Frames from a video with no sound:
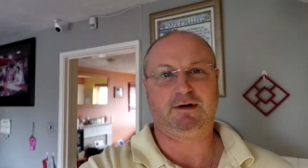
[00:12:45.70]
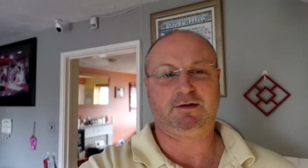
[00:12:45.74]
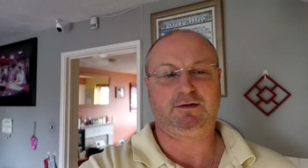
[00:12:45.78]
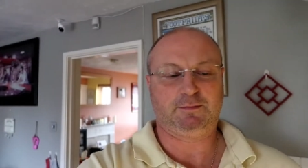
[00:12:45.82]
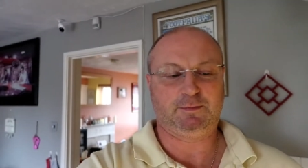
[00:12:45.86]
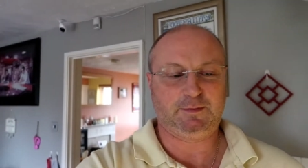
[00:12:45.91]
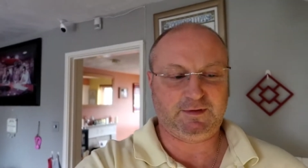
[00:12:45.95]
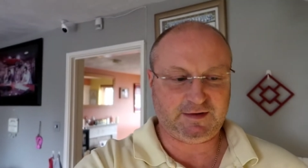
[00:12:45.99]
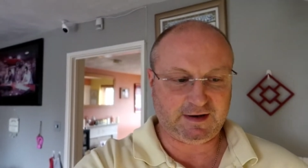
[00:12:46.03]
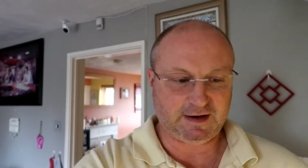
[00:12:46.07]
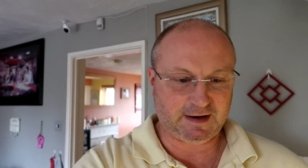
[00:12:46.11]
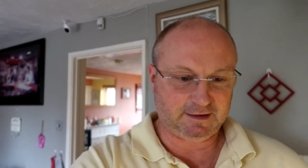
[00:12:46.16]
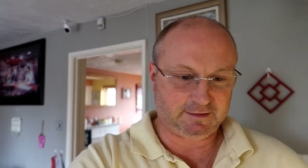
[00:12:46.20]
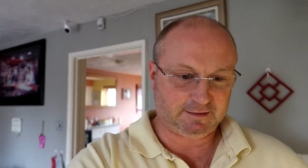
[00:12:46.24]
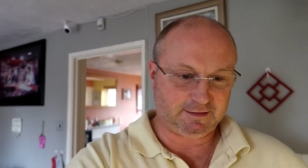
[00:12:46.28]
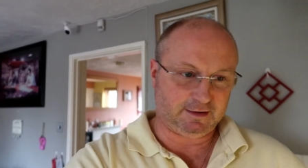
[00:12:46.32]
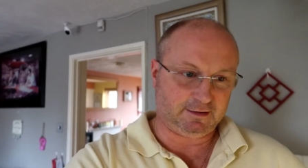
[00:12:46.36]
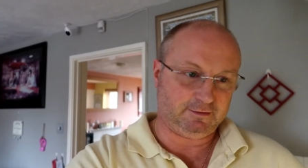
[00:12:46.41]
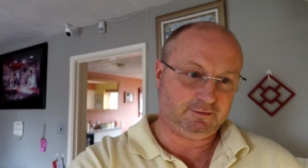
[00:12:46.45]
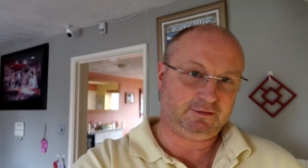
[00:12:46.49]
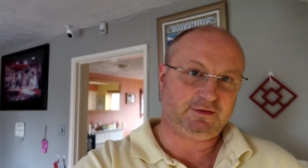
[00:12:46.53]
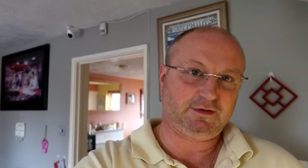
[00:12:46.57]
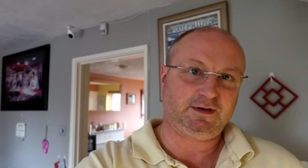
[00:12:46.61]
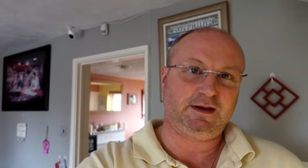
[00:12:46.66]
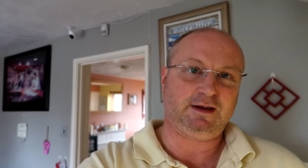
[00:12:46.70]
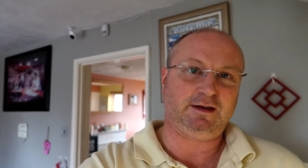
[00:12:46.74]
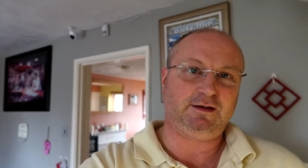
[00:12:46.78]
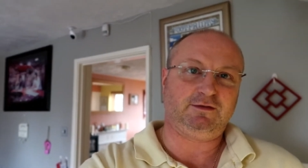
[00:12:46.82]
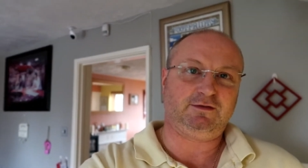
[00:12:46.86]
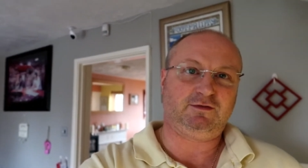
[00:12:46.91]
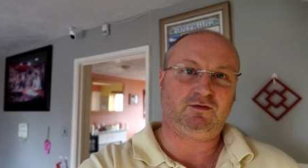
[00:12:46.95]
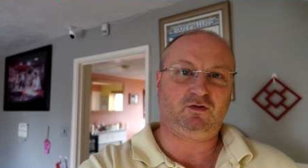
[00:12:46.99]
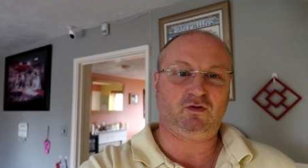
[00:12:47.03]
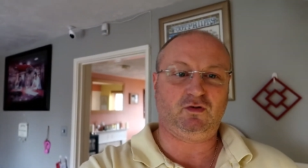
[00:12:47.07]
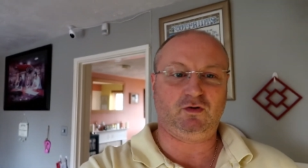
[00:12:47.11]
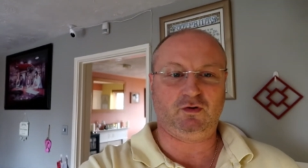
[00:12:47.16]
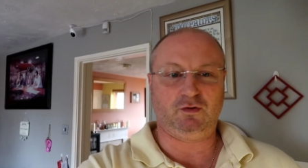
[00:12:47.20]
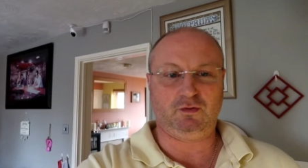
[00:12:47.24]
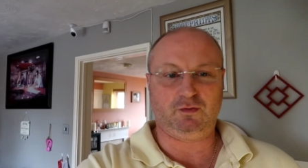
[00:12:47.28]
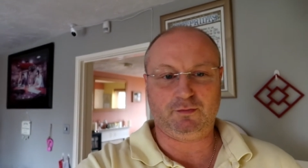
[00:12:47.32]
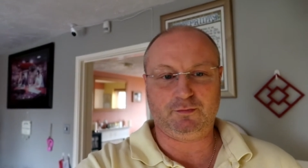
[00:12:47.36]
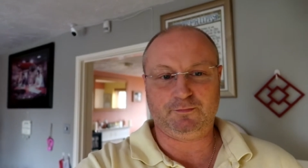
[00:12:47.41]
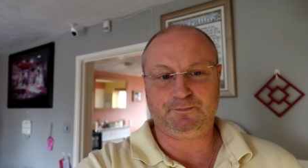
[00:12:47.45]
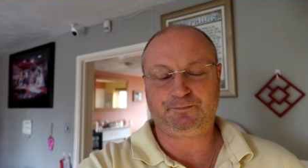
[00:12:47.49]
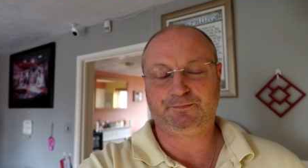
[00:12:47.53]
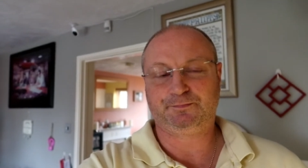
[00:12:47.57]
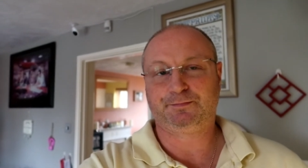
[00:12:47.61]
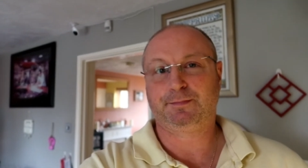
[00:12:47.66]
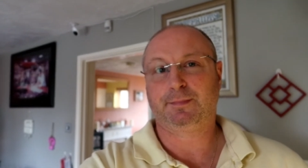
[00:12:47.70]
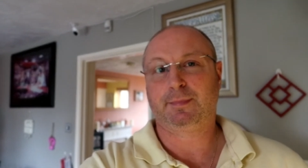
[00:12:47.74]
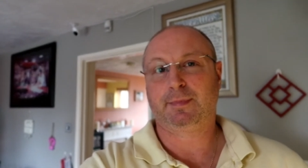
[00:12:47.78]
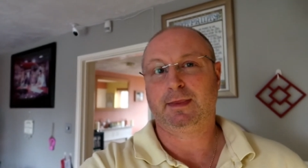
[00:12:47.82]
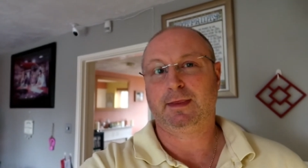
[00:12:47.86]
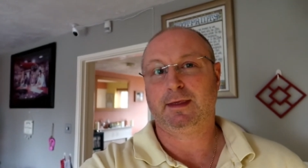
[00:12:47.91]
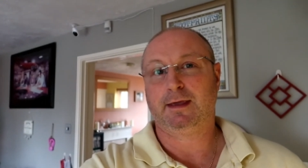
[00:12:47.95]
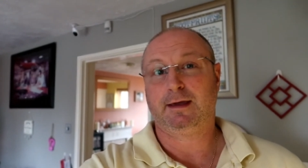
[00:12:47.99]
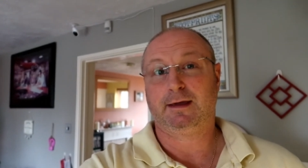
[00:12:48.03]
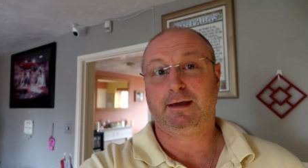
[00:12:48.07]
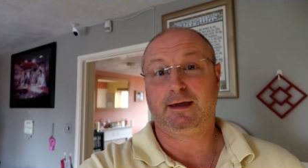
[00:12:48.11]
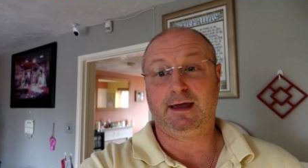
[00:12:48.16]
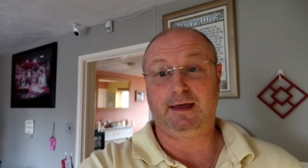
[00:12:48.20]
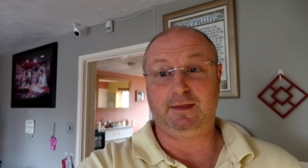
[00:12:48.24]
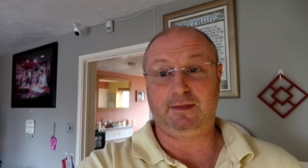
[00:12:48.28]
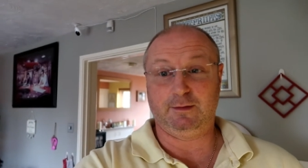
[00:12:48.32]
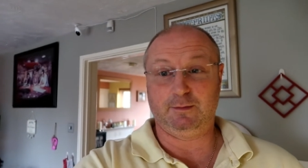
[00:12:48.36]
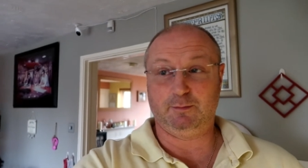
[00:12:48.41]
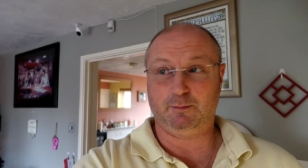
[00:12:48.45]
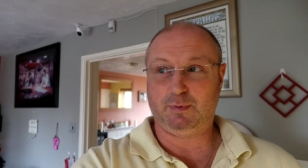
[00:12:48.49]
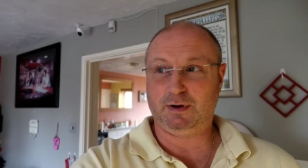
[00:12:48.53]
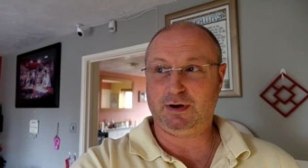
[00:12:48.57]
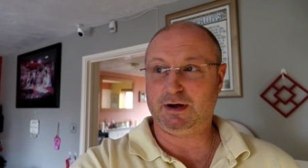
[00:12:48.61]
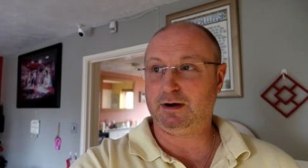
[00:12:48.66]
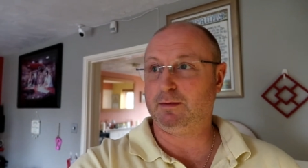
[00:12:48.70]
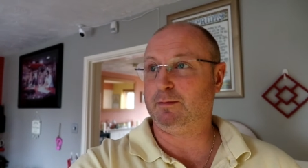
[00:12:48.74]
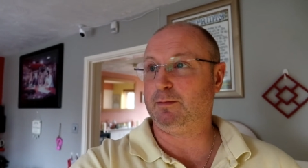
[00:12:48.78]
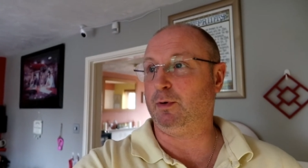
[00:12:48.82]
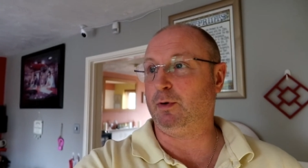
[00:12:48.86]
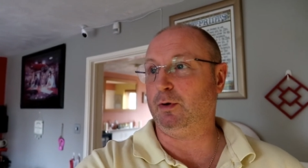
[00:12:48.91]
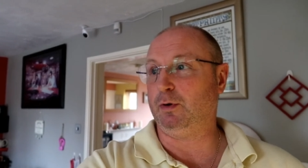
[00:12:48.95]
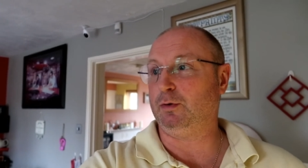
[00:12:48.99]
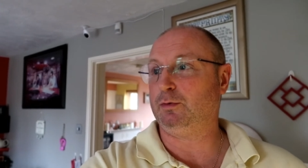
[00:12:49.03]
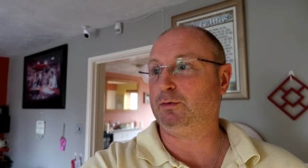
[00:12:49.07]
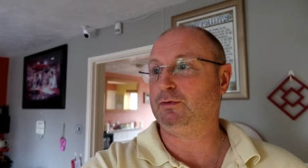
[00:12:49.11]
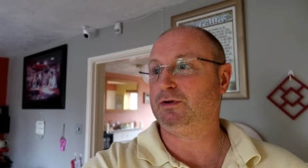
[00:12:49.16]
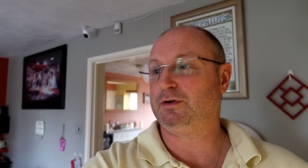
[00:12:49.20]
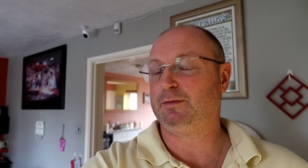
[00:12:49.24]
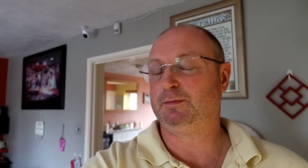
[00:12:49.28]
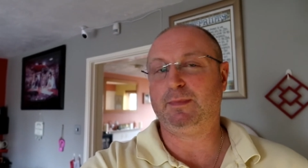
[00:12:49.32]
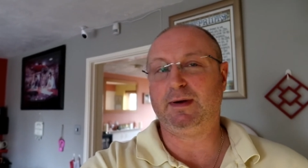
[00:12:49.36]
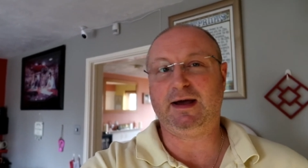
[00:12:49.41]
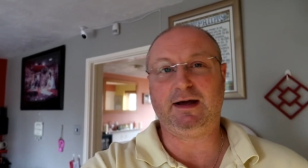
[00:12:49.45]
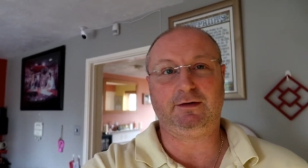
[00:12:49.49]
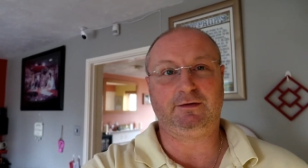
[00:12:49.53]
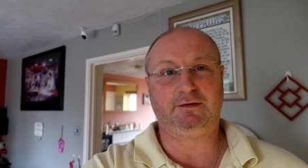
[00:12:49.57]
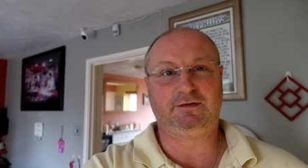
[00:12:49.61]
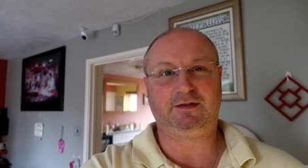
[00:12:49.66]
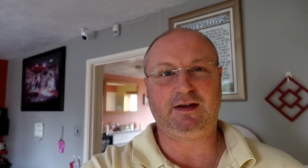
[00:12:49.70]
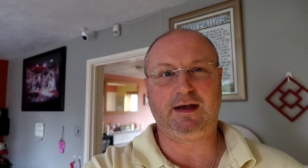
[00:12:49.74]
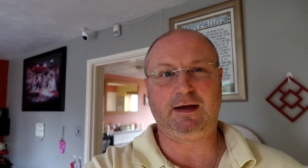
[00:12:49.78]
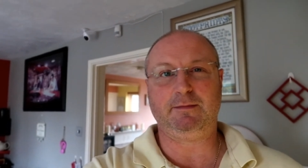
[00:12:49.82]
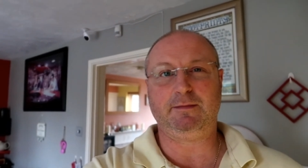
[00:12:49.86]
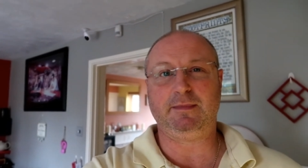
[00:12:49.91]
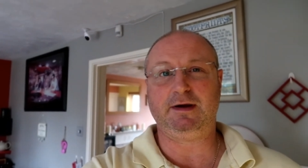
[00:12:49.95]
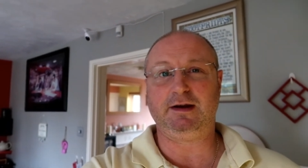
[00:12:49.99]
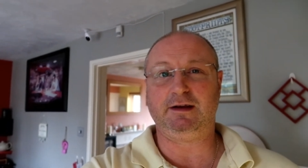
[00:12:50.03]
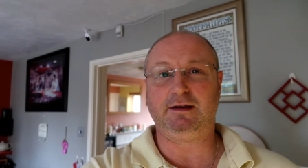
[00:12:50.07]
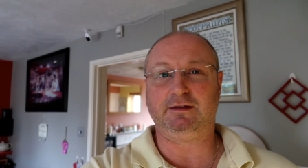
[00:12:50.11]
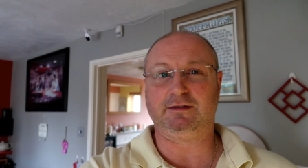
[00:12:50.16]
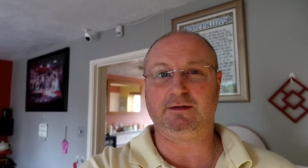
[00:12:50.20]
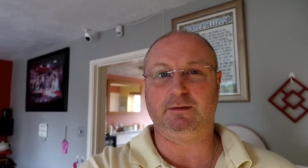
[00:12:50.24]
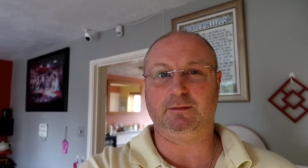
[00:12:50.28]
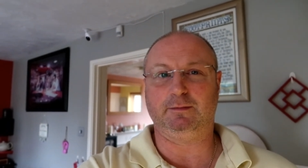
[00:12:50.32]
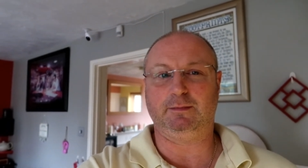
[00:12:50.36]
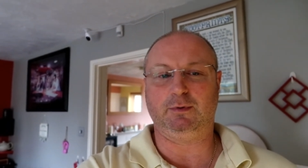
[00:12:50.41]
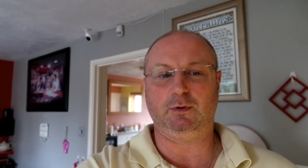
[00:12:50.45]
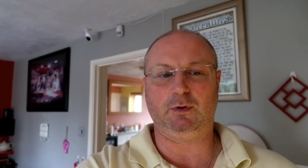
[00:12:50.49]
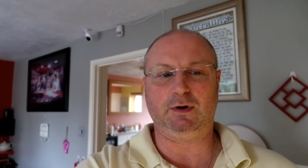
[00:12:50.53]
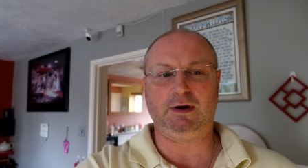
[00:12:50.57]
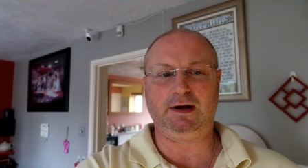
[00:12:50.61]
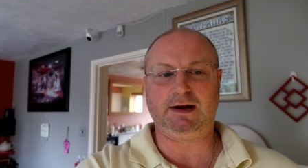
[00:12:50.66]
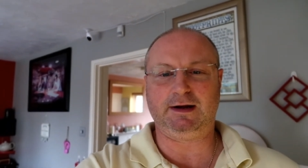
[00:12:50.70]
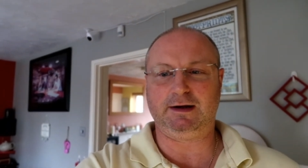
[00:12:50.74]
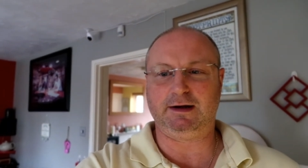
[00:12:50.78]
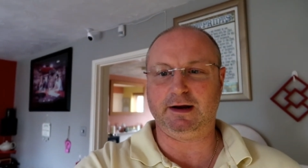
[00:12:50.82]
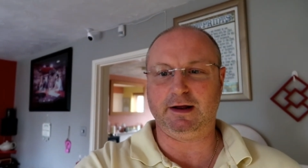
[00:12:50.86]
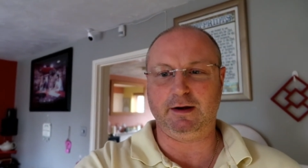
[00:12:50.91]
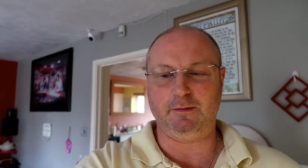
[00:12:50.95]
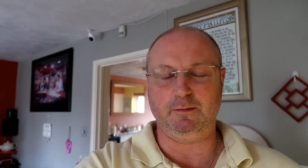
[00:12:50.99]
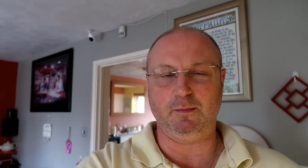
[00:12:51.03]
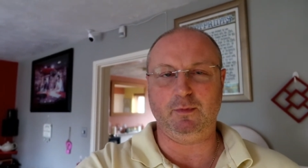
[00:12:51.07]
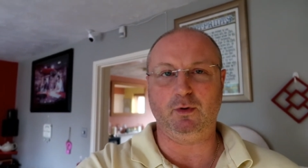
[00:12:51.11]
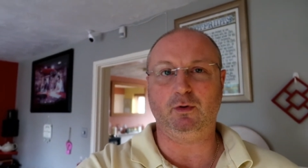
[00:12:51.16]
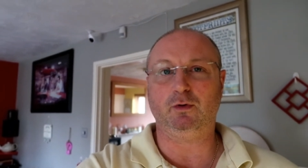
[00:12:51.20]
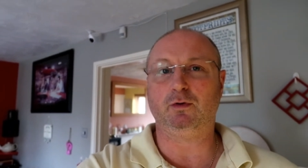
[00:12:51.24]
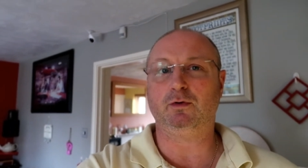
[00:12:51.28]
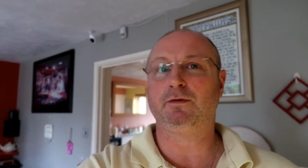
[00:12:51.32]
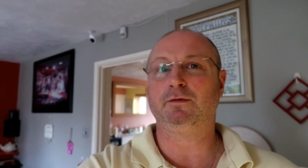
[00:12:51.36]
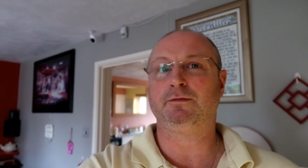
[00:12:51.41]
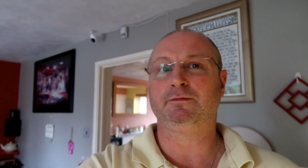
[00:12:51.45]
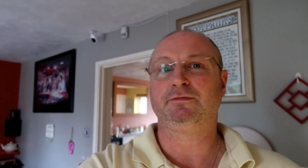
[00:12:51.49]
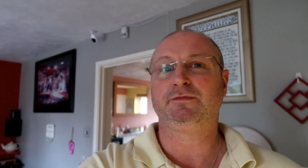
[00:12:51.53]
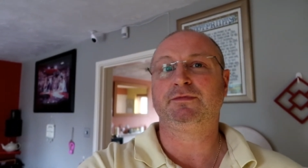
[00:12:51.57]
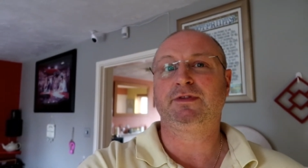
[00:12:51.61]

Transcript: roast potatoes is to get them parboiled, about 10 minutes on boiling, no more